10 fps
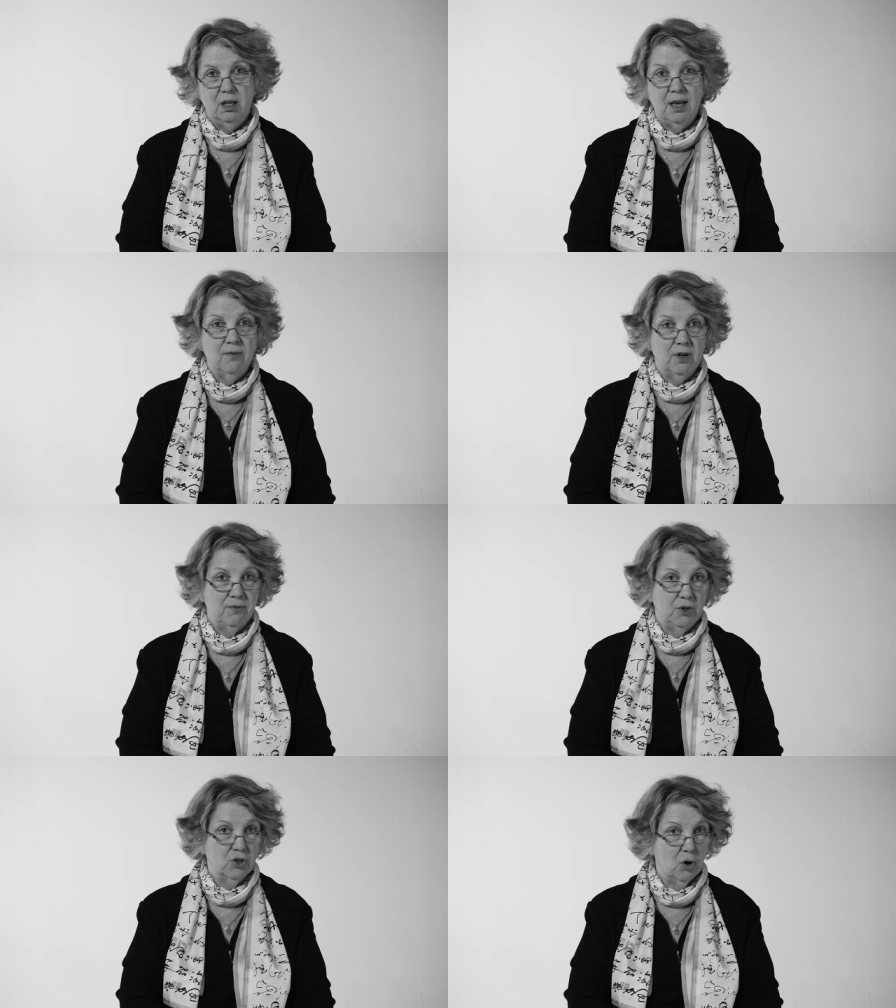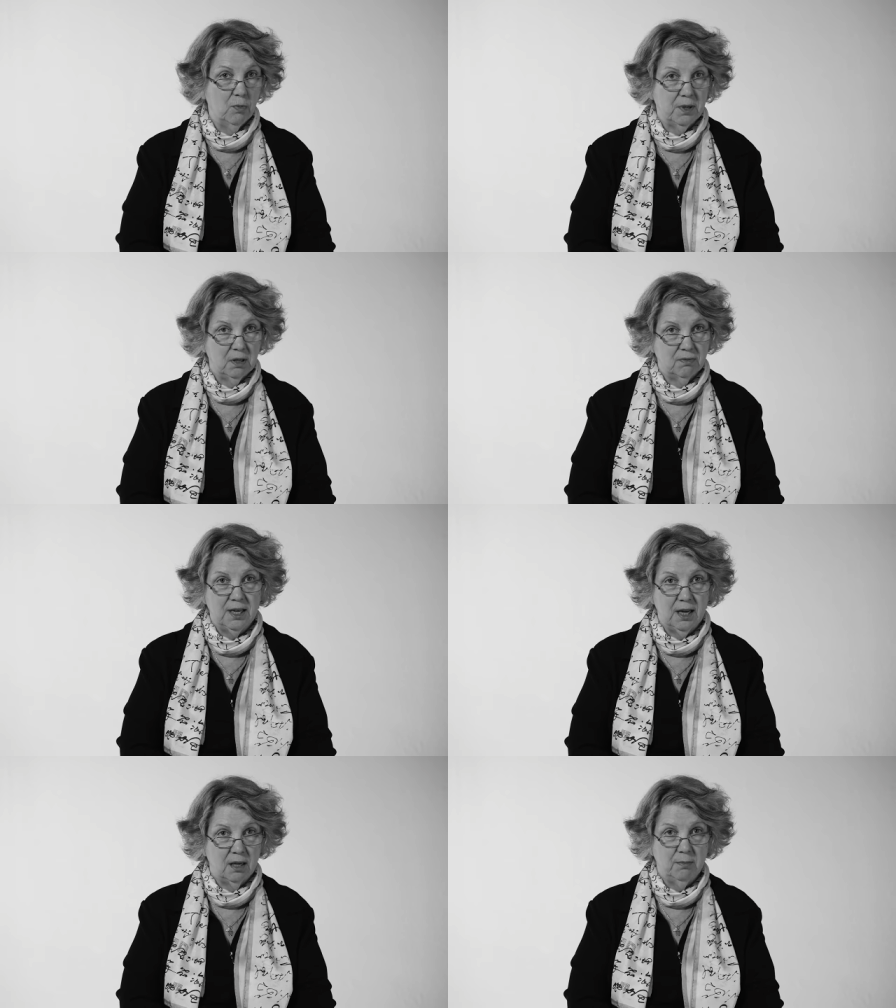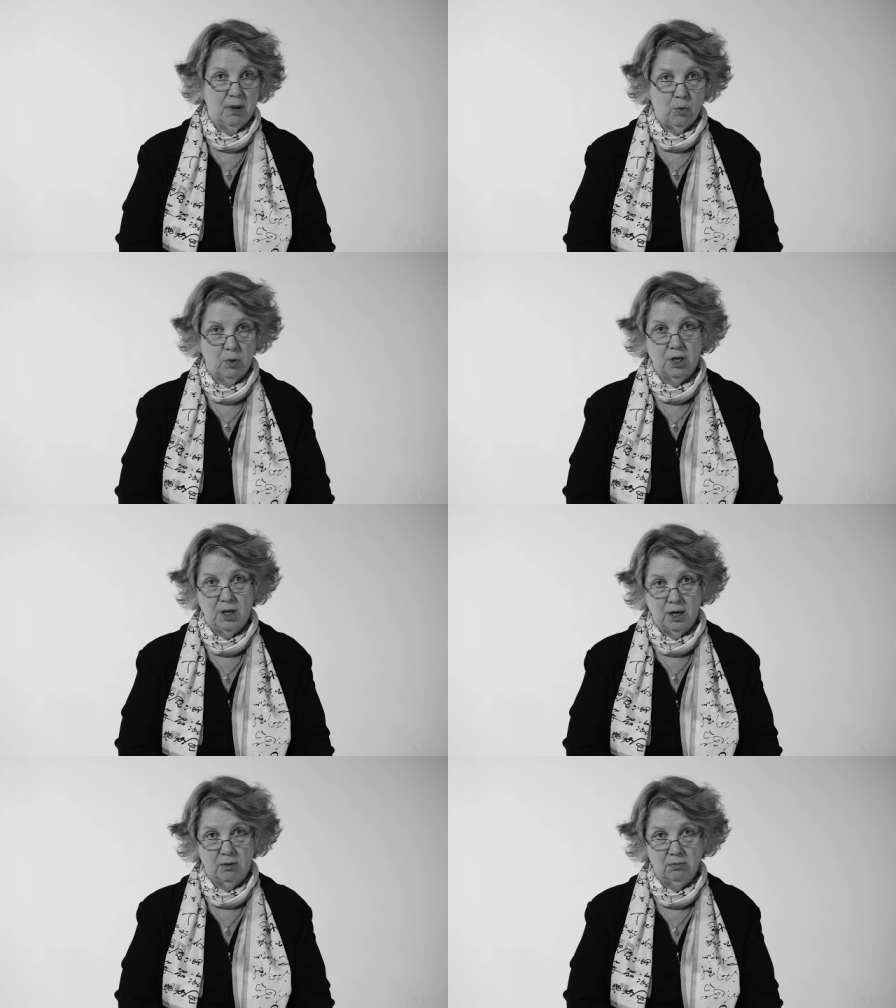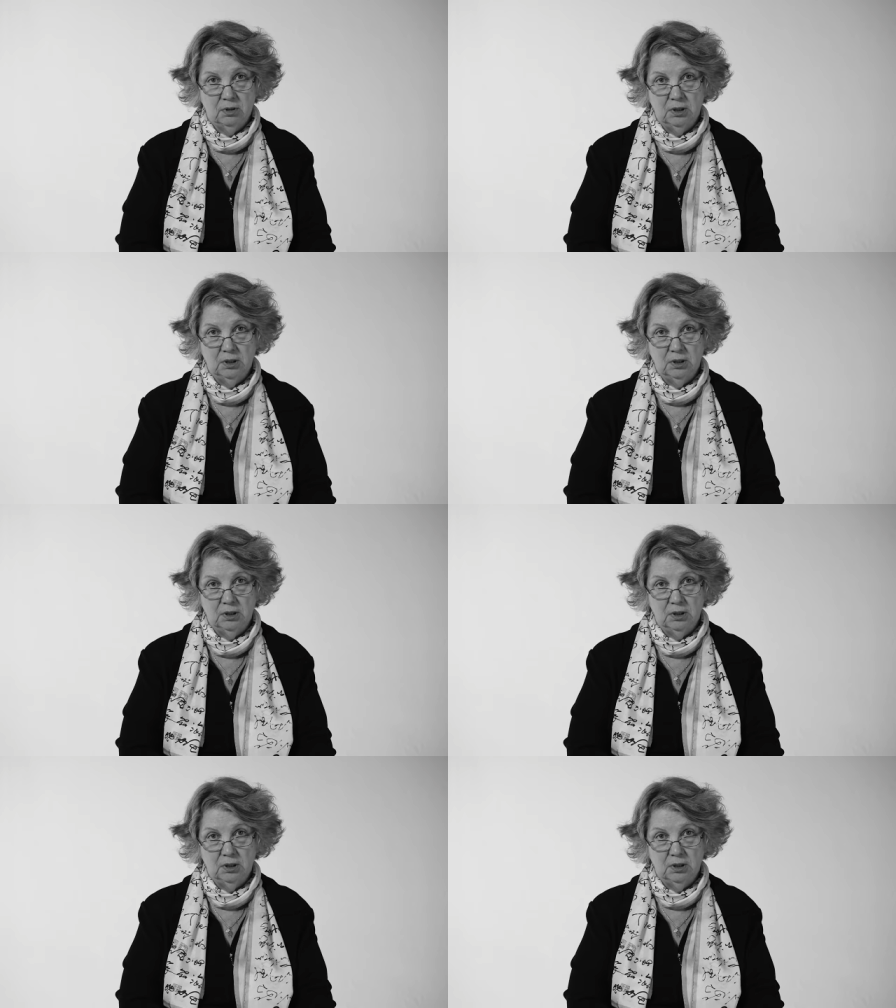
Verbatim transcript: Even if you told me the name, I wouldn't have known.